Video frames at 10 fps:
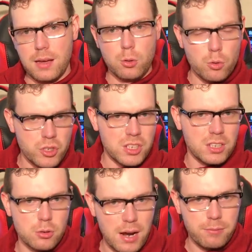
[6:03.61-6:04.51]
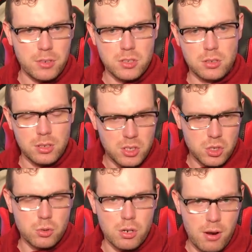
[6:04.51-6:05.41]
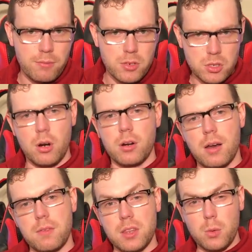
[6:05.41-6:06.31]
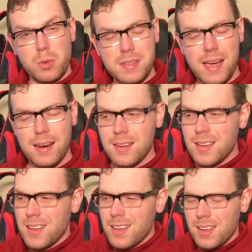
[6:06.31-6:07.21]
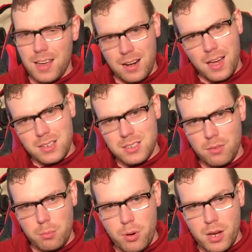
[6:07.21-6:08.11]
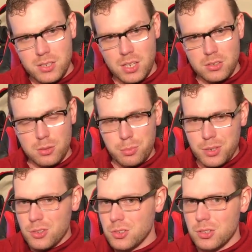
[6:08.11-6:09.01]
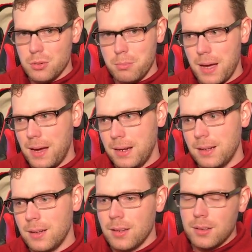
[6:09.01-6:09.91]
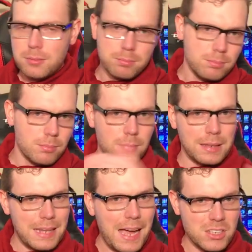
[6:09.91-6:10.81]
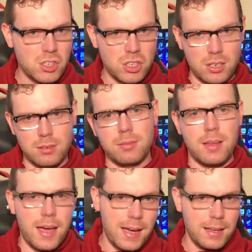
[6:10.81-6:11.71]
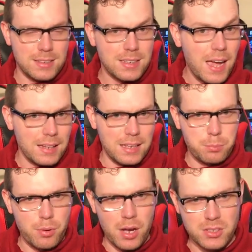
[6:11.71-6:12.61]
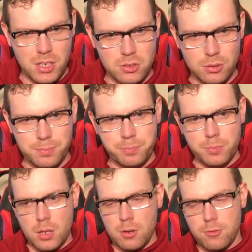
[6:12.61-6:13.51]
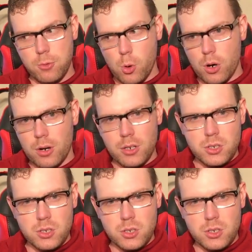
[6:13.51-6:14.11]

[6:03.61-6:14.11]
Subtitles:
Of course, you get a discrete graphics card and everything with that, and an i7 processor, but you're still buying it last gen Skylake processor for